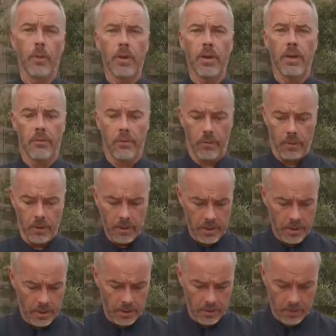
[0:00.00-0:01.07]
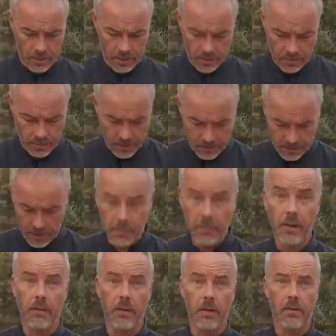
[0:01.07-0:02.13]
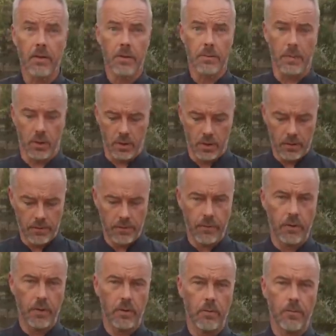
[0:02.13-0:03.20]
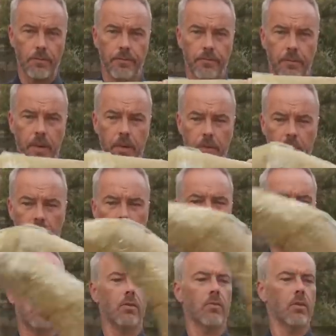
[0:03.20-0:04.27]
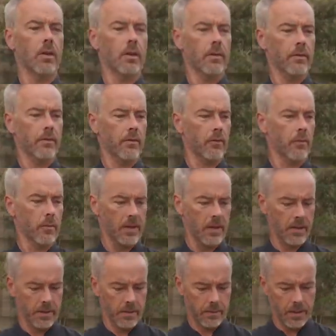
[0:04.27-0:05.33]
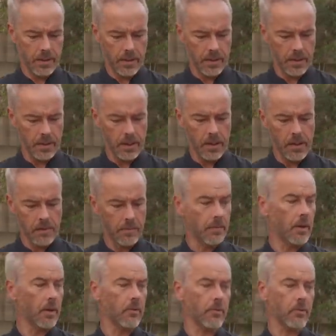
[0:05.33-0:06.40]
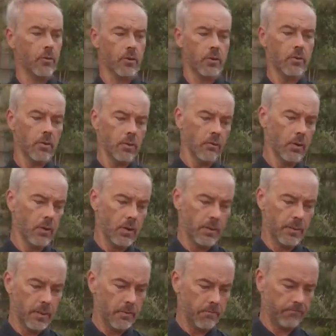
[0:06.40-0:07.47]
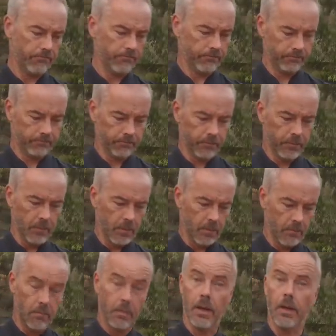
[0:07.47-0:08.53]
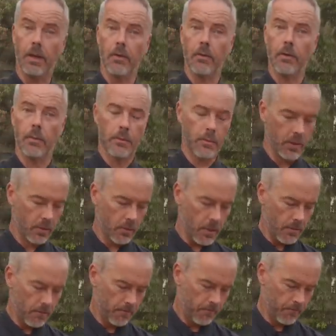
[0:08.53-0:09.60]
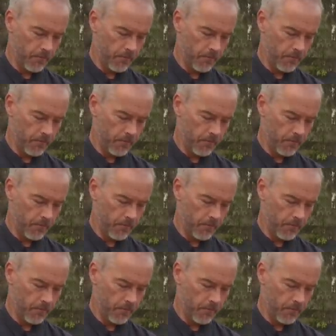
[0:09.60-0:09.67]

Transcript: Morning everyone. Today we have something very special for you. A package arrived from Espen Lee. Now of course you don't know Espen, but I know him in between.